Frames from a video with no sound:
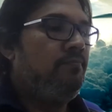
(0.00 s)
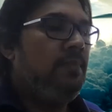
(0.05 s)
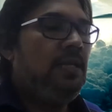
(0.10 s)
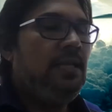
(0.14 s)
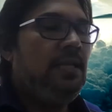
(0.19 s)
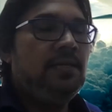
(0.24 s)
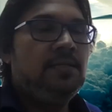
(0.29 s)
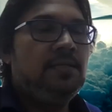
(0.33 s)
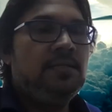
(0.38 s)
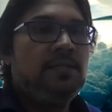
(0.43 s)

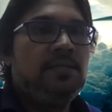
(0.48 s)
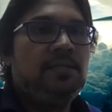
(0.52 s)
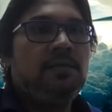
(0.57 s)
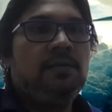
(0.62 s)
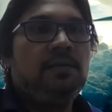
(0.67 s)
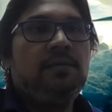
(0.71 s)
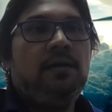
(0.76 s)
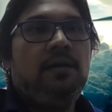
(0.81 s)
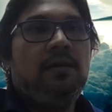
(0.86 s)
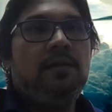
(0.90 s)
millions
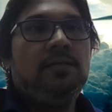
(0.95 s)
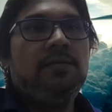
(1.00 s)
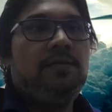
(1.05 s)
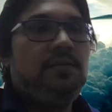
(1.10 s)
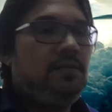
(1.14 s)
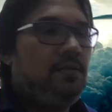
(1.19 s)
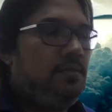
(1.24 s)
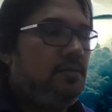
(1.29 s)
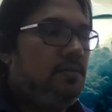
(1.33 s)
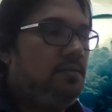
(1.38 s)
of dollars
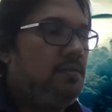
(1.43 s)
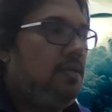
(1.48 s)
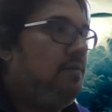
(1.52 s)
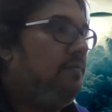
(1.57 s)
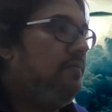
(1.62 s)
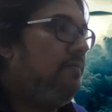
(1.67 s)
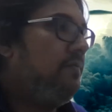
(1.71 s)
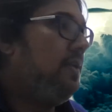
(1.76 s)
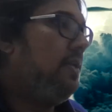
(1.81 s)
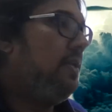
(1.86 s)

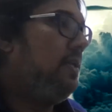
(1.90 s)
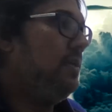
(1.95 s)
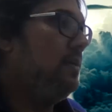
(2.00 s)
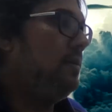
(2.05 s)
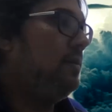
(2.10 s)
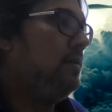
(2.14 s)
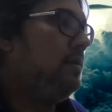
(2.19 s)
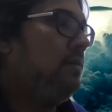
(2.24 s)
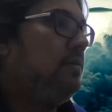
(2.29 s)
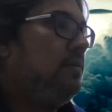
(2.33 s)
every year
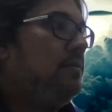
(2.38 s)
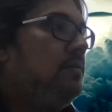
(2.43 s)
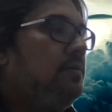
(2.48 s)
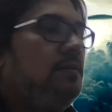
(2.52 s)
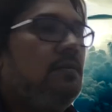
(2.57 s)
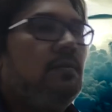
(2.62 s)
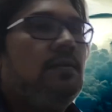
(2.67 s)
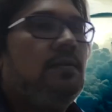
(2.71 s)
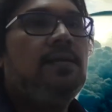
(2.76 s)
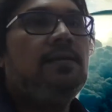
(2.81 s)

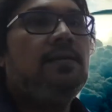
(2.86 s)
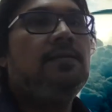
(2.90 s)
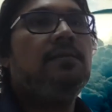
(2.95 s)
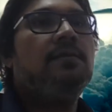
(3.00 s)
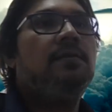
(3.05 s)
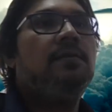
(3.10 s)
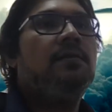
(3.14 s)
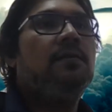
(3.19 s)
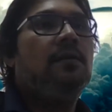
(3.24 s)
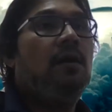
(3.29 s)
right
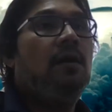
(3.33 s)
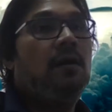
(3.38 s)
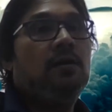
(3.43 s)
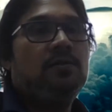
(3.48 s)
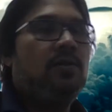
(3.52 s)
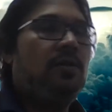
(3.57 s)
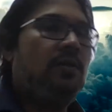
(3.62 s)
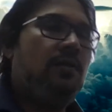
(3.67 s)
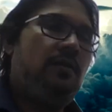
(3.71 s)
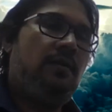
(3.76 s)
Oh,
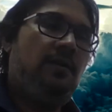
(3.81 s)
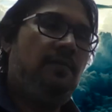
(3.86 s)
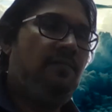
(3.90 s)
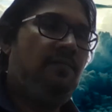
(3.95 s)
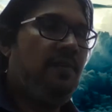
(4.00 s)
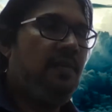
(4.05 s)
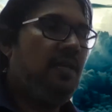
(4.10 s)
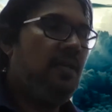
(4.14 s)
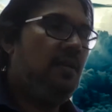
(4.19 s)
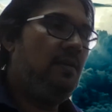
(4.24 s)
sorry
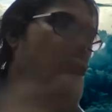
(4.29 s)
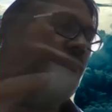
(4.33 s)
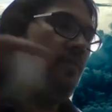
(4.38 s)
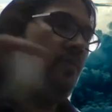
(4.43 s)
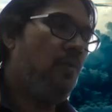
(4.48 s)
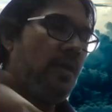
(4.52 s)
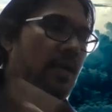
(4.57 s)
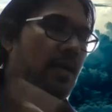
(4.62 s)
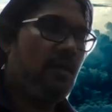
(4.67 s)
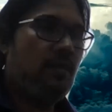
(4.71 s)
every year if you
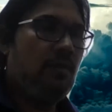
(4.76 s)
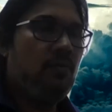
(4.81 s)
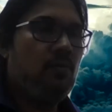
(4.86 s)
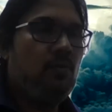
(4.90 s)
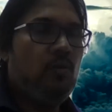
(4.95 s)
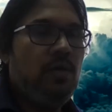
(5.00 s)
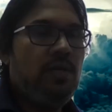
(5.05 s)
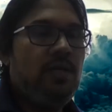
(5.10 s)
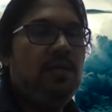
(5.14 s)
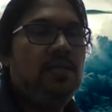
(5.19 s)
look at the
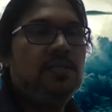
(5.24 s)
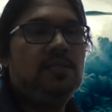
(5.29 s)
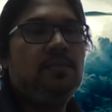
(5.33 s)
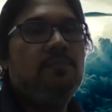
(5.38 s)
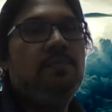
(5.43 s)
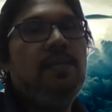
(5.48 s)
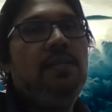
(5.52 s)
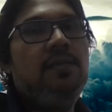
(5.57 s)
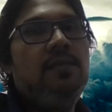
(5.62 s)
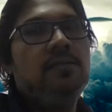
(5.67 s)
whole
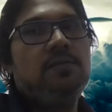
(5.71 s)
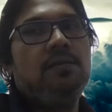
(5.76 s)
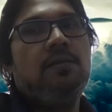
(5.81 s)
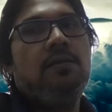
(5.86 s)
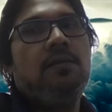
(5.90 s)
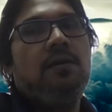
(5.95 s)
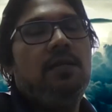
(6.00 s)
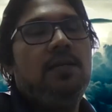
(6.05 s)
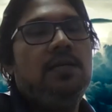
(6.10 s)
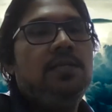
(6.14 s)
industry billions of
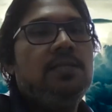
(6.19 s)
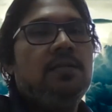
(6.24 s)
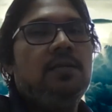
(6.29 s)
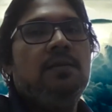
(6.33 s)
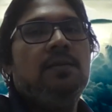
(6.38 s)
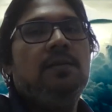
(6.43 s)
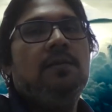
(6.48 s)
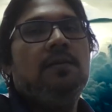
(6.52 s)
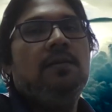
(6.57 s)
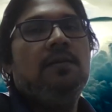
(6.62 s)
dollars
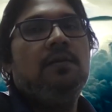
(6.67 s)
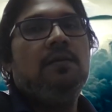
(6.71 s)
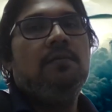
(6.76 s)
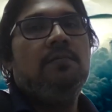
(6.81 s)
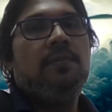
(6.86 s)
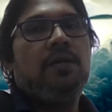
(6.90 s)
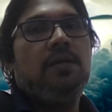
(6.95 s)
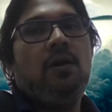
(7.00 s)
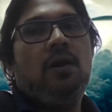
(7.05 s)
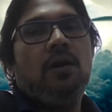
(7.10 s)

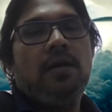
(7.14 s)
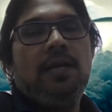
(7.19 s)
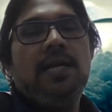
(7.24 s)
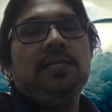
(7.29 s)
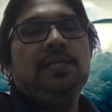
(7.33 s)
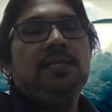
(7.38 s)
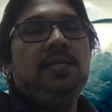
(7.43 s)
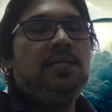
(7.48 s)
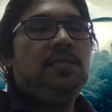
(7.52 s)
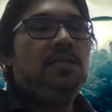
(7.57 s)
but
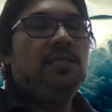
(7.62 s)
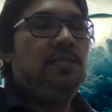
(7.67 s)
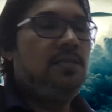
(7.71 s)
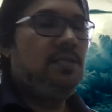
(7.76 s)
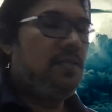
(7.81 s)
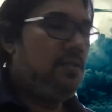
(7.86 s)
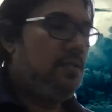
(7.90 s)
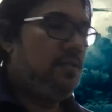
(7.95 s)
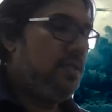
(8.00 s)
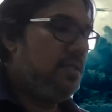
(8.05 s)
organizations
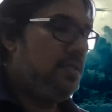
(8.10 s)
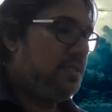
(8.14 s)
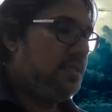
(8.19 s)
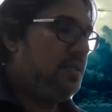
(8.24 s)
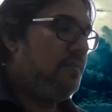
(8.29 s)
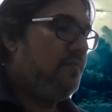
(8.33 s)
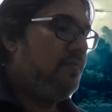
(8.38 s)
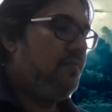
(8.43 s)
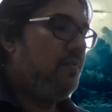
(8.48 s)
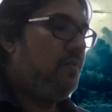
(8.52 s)

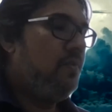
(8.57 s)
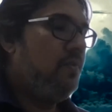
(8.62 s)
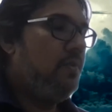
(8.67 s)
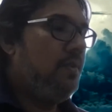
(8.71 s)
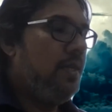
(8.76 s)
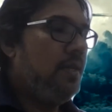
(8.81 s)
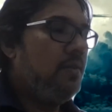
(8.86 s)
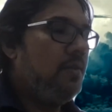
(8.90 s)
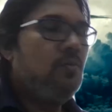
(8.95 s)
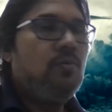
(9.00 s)
itself
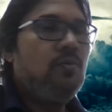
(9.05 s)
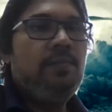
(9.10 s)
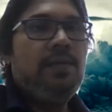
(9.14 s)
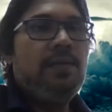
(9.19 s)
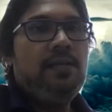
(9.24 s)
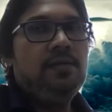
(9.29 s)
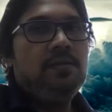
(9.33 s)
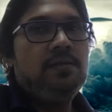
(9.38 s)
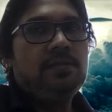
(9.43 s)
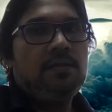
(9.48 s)
they do
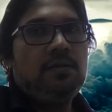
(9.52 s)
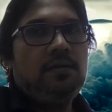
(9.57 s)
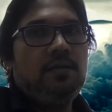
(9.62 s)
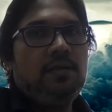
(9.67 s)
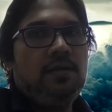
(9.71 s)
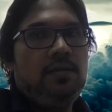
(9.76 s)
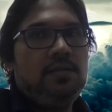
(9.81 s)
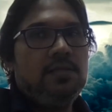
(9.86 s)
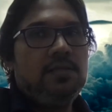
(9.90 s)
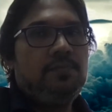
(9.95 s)
millions of
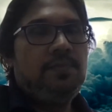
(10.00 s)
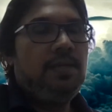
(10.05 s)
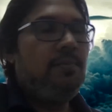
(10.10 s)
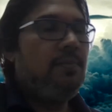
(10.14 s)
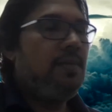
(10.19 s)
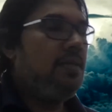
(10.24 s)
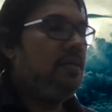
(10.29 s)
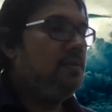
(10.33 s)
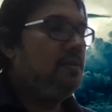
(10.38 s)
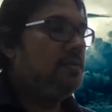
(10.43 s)
dollars pay
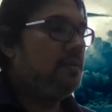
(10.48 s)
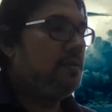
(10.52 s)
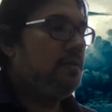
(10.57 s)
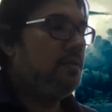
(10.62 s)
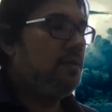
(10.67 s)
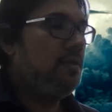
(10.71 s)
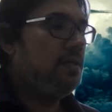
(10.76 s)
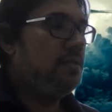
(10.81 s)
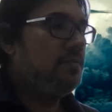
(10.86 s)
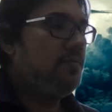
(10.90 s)
millions of
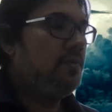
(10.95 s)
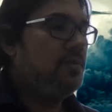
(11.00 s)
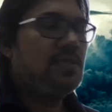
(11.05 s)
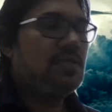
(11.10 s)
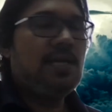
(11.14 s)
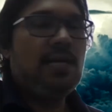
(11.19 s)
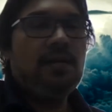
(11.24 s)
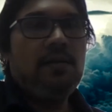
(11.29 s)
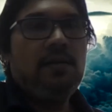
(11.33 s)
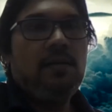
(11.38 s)
dollars for
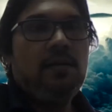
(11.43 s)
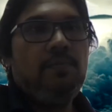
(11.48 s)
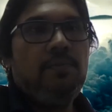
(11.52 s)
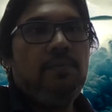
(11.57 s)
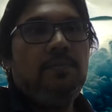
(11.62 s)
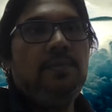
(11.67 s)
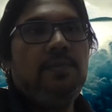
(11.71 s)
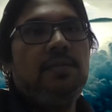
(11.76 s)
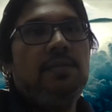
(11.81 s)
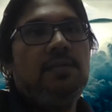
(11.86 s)
standard
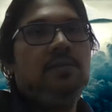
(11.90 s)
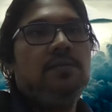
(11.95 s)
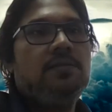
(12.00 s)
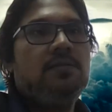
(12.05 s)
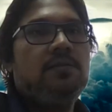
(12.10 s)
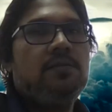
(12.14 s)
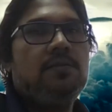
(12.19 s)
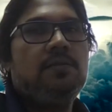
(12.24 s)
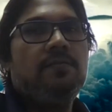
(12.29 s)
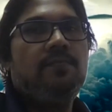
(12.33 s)

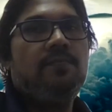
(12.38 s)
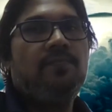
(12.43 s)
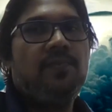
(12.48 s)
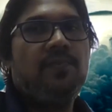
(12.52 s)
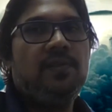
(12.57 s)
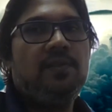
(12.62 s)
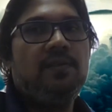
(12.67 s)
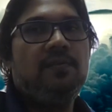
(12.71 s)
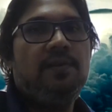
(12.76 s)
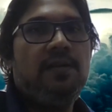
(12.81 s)
implementations
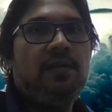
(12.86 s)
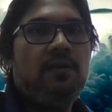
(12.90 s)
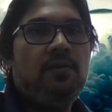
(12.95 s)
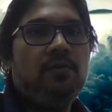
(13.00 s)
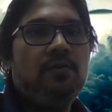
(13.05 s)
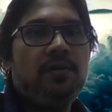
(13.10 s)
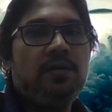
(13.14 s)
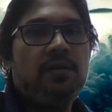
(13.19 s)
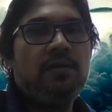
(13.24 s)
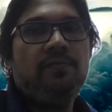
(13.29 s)
it's a very
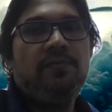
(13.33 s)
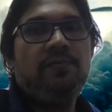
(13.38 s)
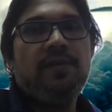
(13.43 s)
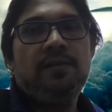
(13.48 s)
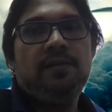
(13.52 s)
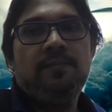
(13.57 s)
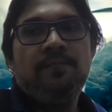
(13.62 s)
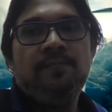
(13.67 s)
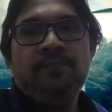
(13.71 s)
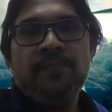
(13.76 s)
lucrative
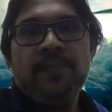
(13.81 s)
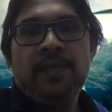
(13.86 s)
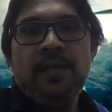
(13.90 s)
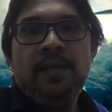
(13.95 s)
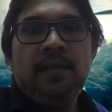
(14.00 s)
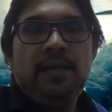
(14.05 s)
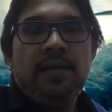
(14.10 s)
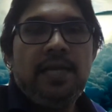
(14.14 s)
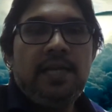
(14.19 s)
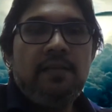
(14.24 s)
field
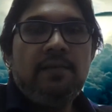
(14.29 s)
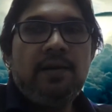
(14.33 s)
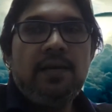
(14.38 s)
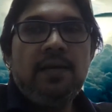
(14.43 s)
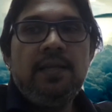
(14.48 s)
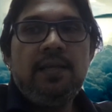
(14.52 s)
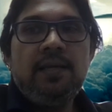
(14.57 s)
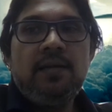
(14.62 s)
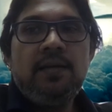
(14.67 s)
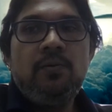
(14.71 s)

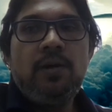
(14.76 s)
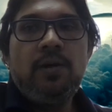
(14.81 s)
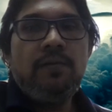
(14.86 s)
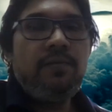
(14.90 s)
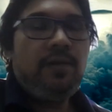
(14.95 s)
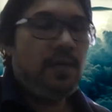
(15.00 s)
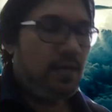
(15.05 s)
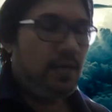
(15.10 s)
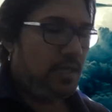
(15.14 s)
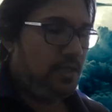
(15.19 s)
anyone here who
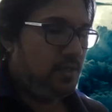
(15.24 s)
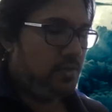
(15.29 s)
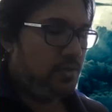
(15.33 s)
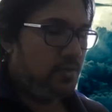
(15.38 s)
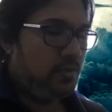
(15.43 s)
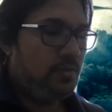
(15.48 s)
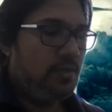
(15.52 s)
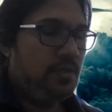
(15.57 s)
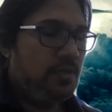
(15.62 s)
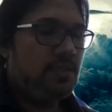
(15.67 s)
have done
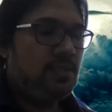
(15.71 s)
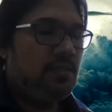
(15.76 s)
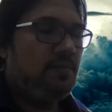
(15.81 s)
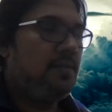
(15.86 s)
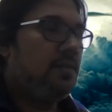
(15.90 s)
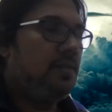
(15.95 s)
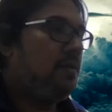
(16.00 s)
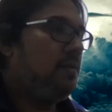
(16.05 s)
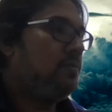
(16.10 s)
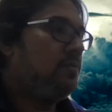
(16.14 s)
iso
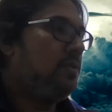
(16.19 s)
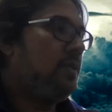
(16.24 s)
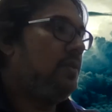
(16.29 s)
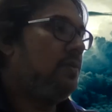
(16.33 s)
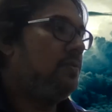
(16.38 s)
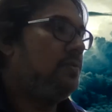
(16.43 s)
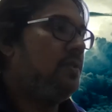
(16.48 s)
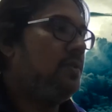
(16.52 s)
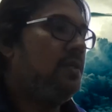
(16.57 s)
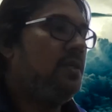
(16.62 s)
27000
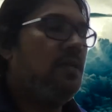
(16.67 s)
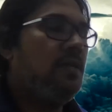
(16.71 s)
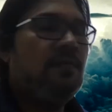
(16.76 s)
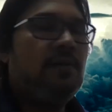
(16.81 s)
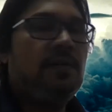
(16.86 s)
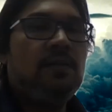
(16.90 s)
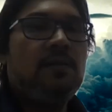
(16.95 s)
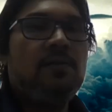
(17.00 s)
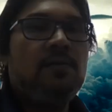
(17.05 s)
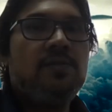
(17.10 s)
iso
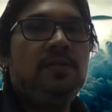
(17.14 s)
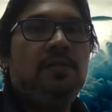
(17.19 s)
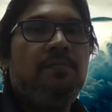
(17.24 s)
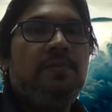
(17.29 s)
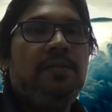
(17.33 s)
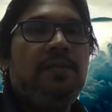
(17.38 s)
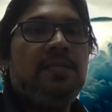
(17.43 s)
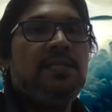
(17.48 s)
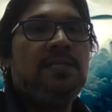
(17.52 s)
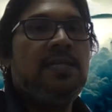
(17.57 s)
31000
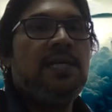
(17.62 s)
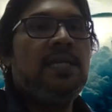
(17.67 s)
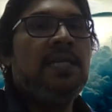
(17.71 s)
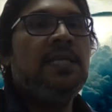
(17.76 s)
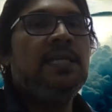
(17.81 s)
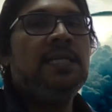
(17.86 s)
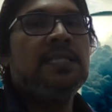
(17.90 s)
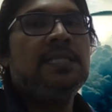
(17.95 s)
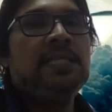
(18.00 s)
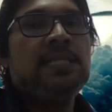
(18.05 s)
pci
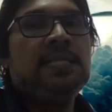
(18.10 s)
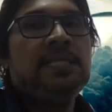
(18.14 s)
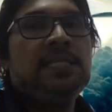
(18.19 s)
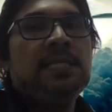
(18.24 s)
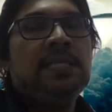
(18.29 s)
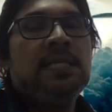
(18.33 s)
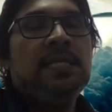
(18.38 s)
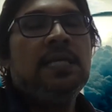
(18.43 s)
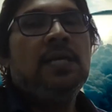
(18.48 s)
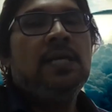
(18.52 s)
dss
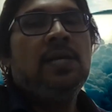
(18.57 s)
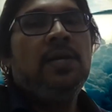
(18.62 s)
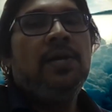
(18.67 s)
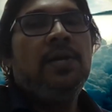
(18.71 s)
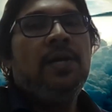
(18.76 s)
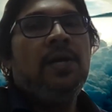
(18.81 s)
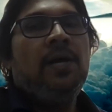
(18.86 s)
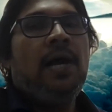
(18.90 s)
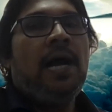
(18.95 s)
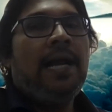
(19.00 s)

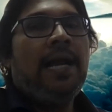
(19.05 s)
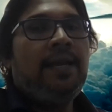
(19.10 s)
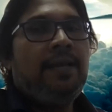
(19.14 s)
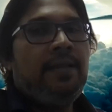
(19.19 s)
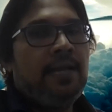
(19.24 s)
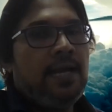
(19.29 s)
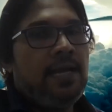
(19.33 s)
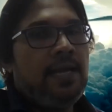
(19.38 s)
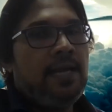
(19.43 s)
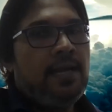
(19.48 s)

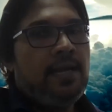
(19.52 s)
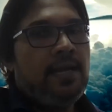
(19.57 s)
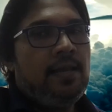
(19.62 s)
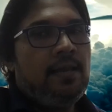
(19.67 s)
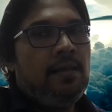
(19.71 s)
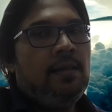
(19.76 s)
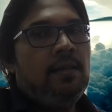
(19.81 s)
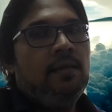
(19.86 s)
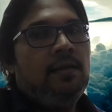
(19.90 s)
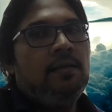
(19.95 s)
itil
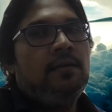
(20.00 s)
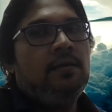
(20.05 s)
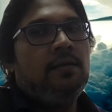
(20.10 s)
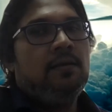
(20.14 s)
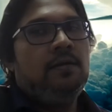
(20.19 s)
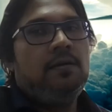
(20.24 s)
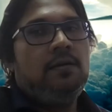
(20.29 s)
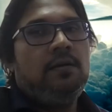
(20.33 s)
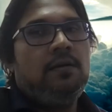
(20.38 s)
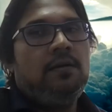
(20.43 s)

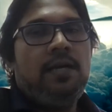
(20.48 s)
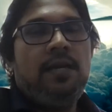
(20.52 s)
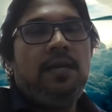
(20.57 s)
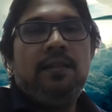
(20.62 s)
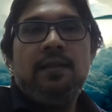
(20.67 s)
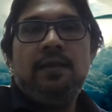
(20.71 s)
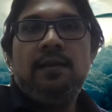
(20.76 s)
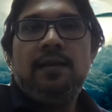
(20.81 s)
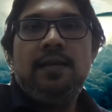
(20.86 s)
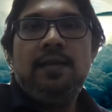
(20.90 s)
or
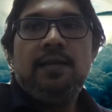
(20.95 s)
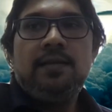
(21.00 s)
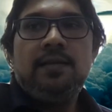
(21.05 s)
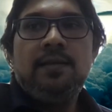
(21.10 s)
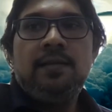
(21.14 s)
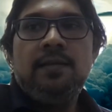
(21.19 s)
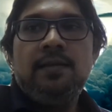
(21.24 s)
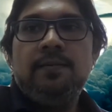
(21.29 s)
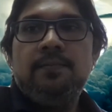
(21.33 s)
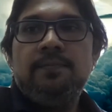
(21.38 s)
anything
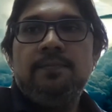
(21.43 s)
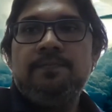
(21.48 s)
related?